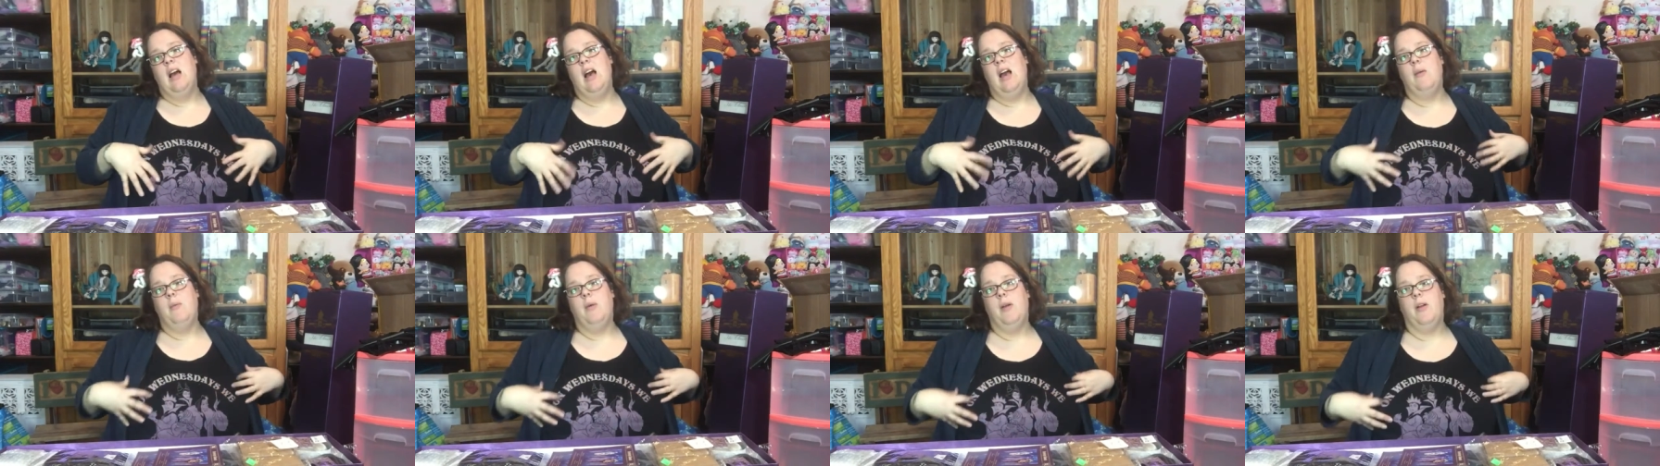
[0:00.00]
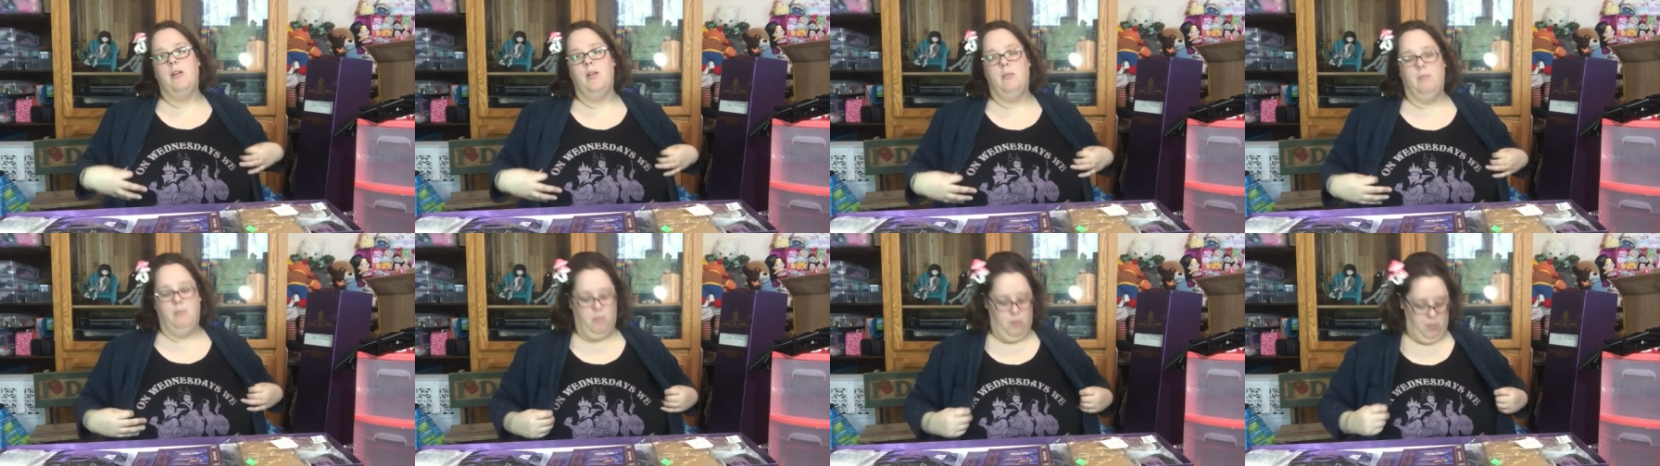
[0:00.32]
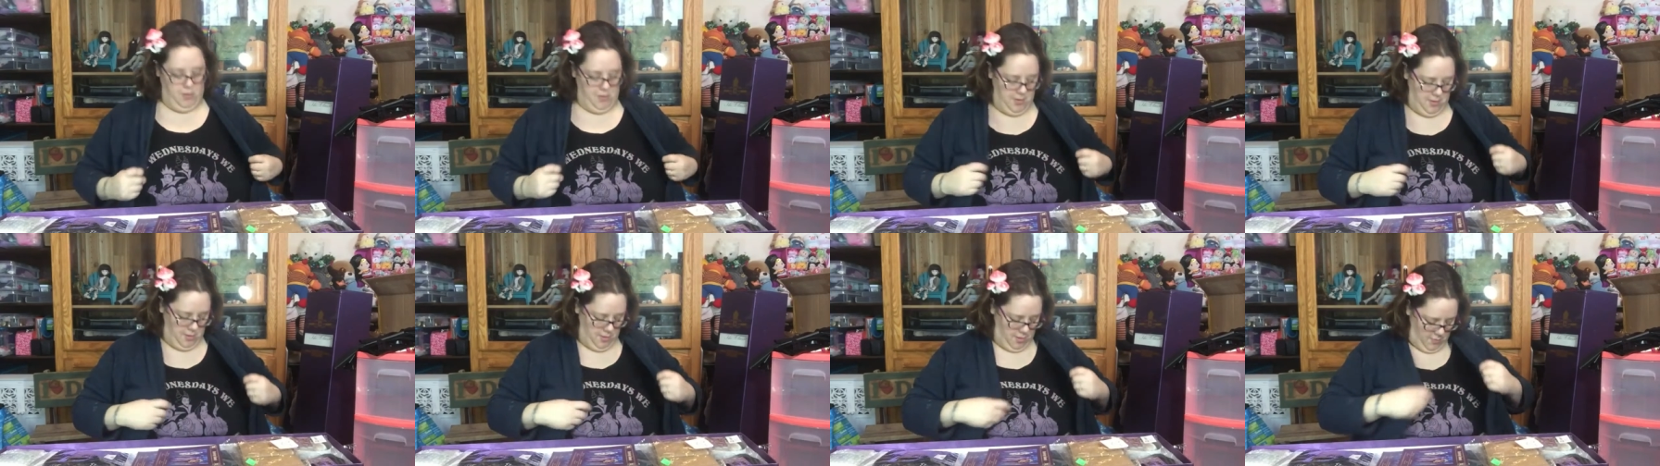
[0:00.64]
I wear it
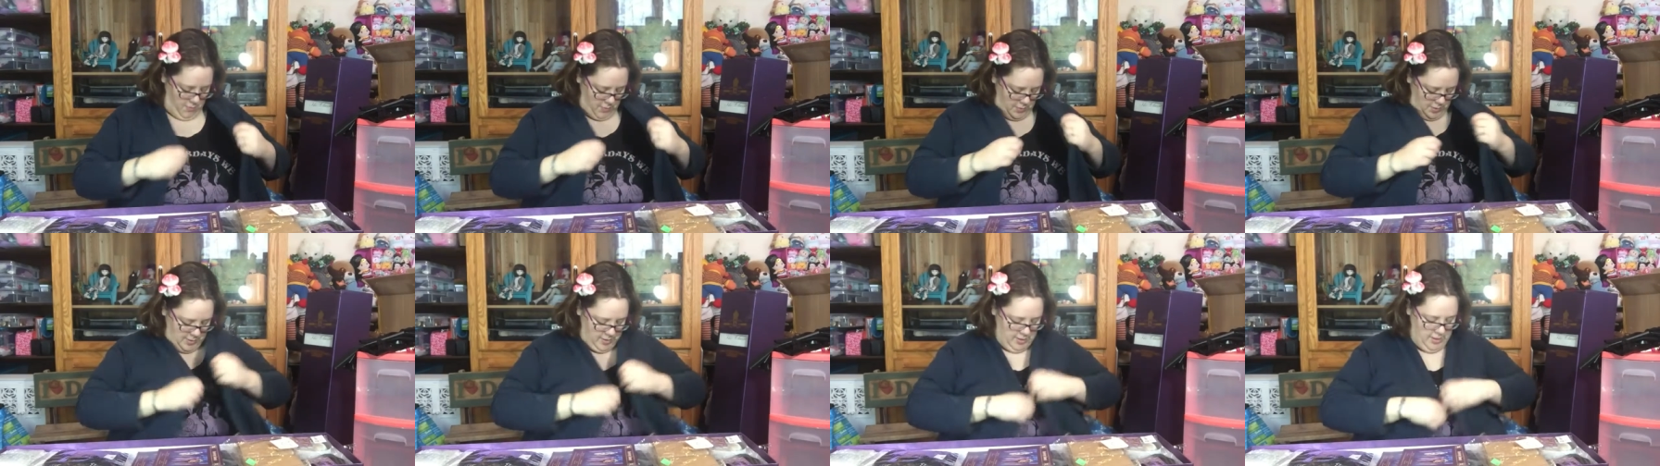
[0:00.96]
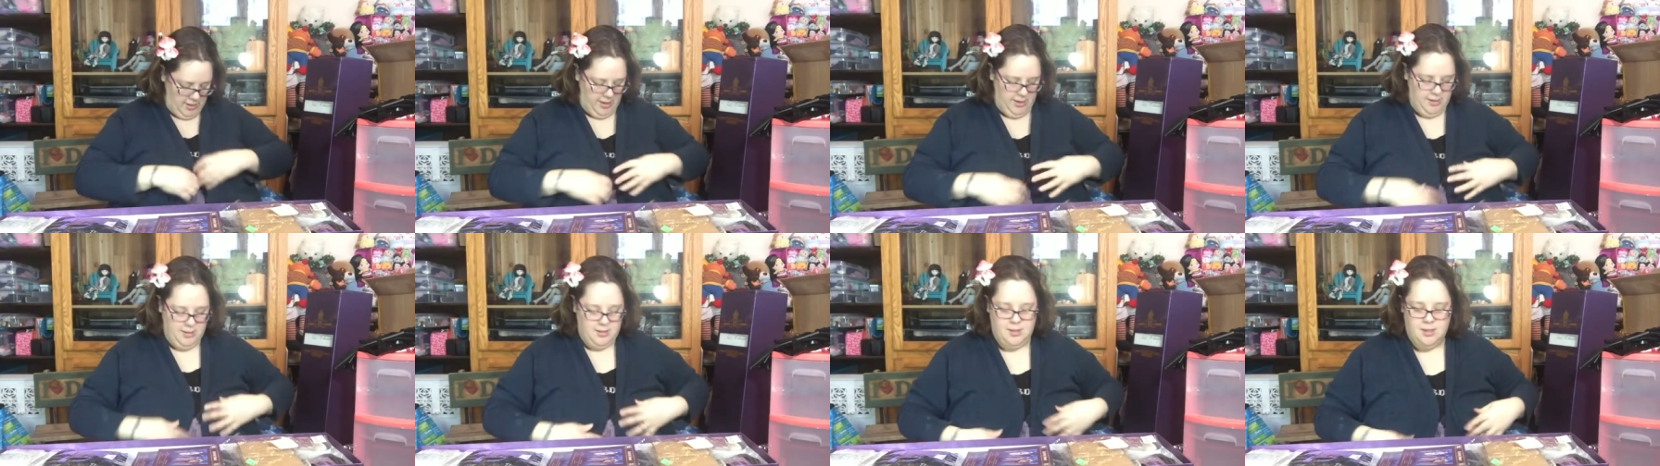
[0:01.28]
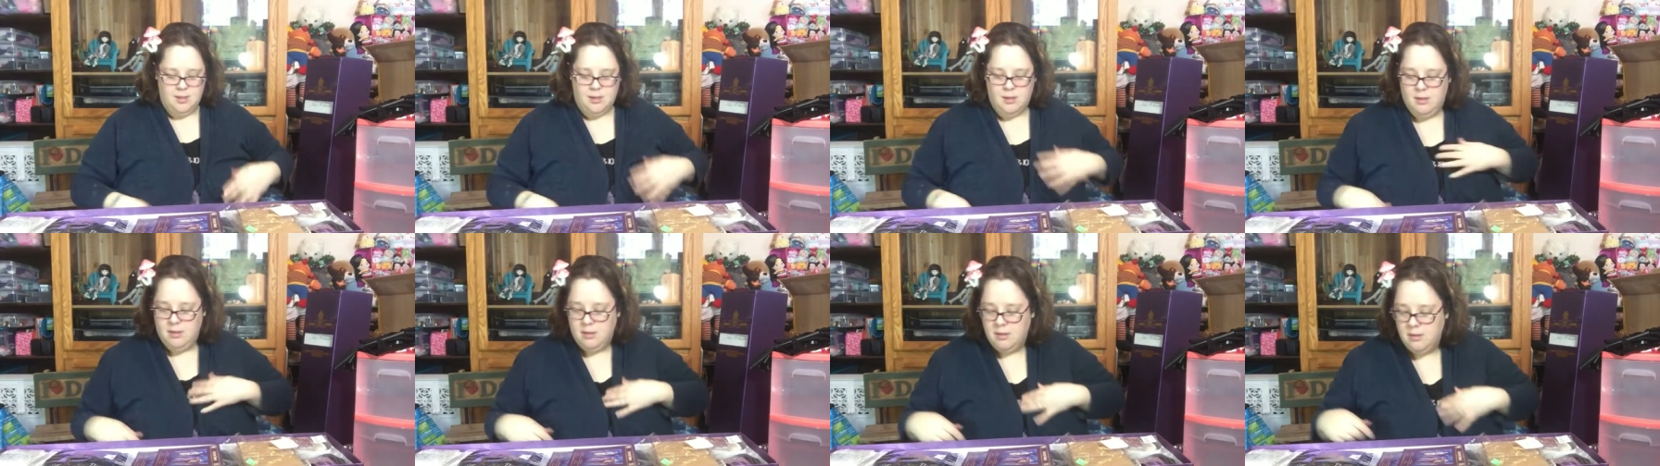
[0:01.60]
more than on
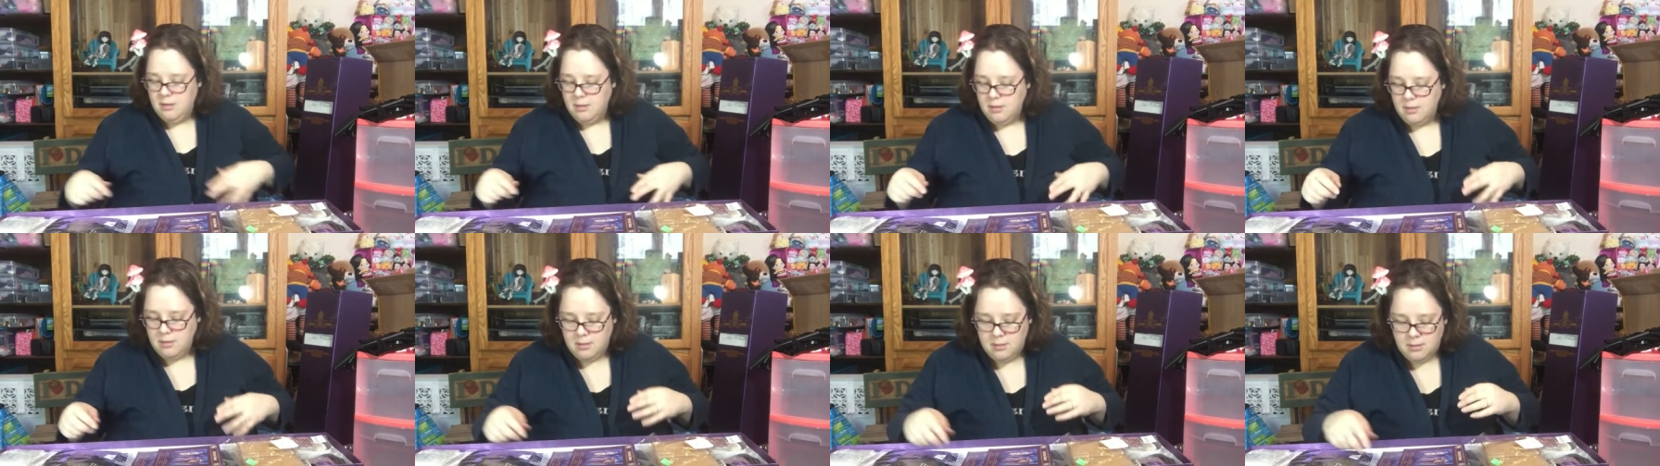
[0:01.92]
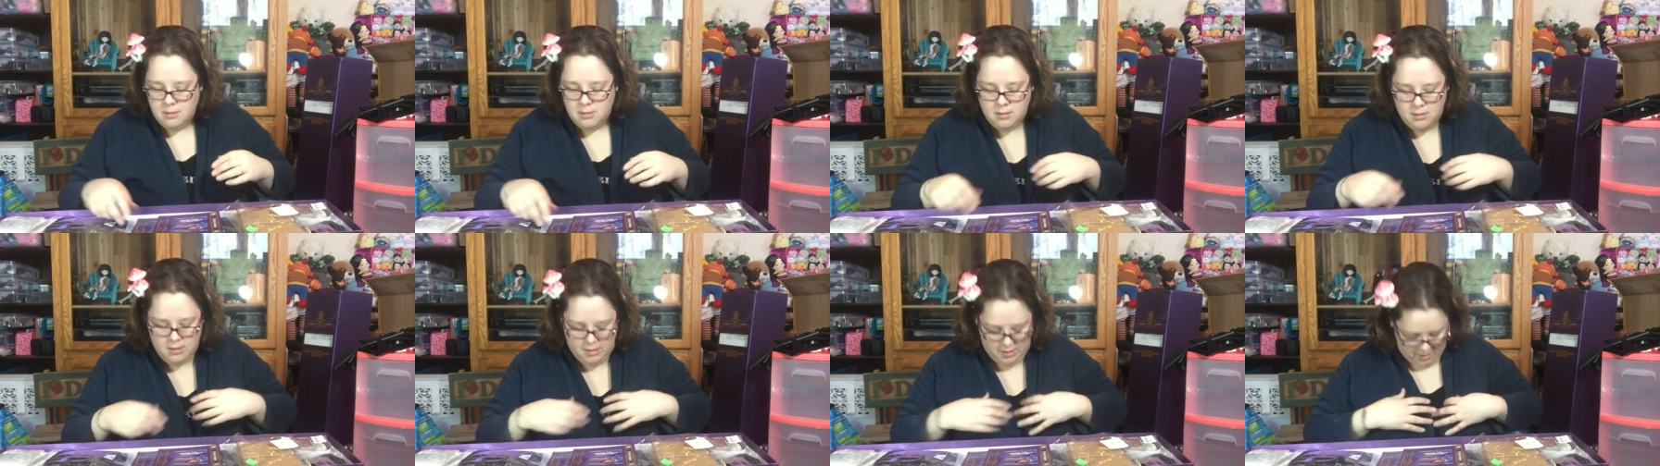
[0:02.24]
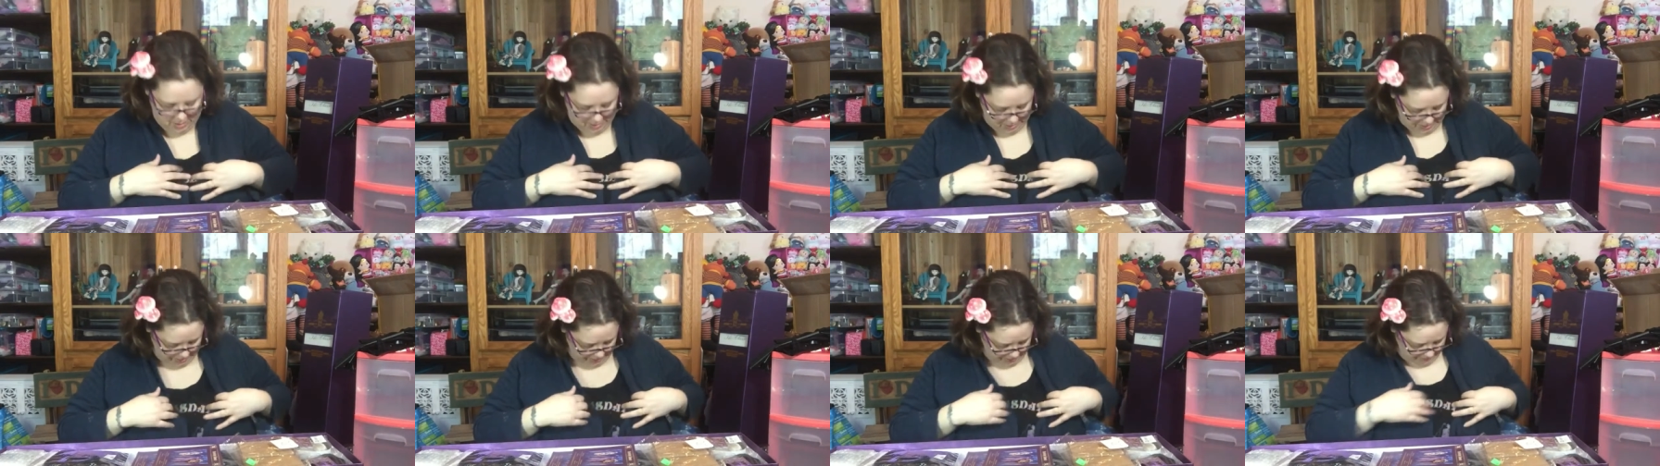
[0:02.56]
Wednesdays.
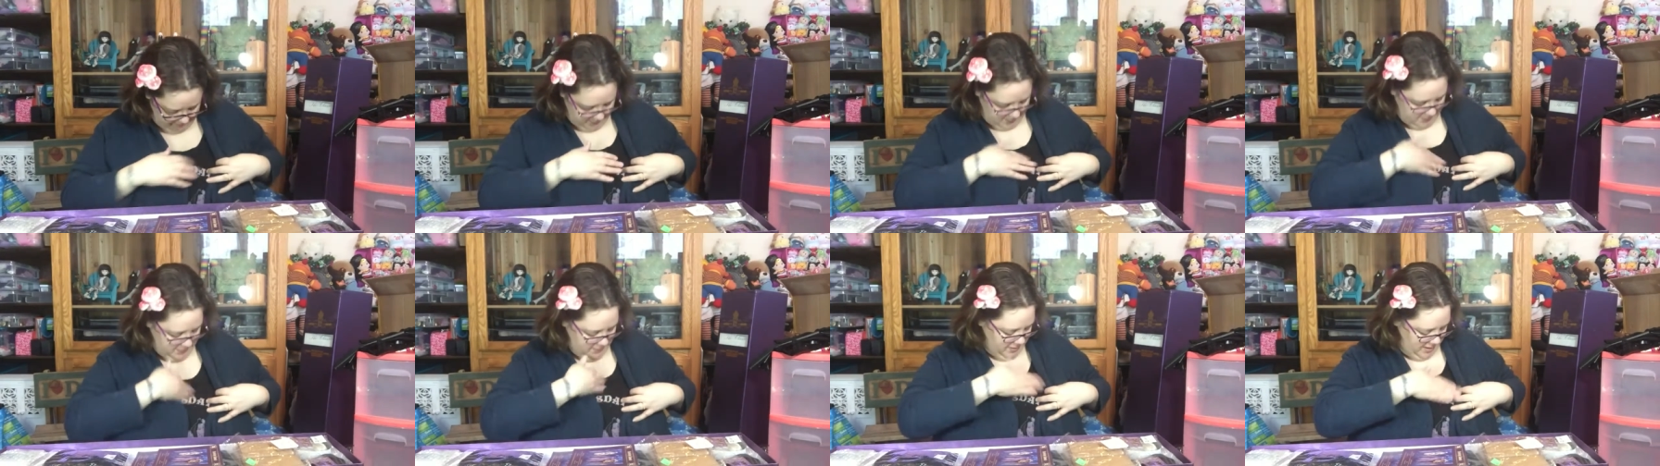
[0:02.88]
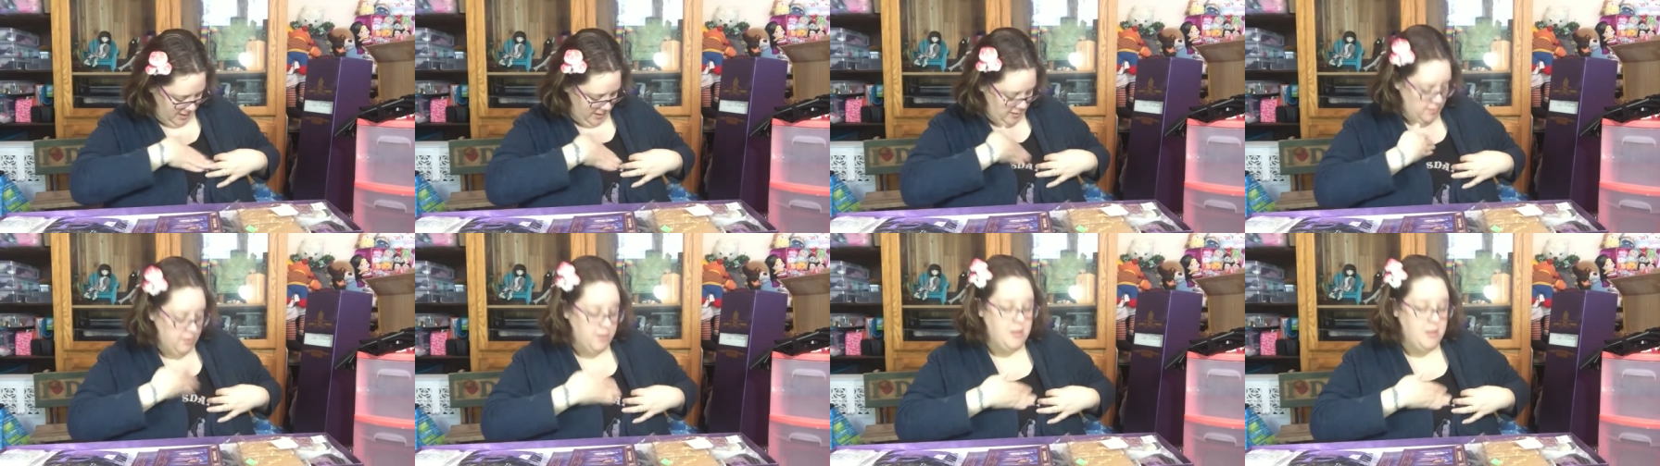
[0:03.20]
I think I have a stain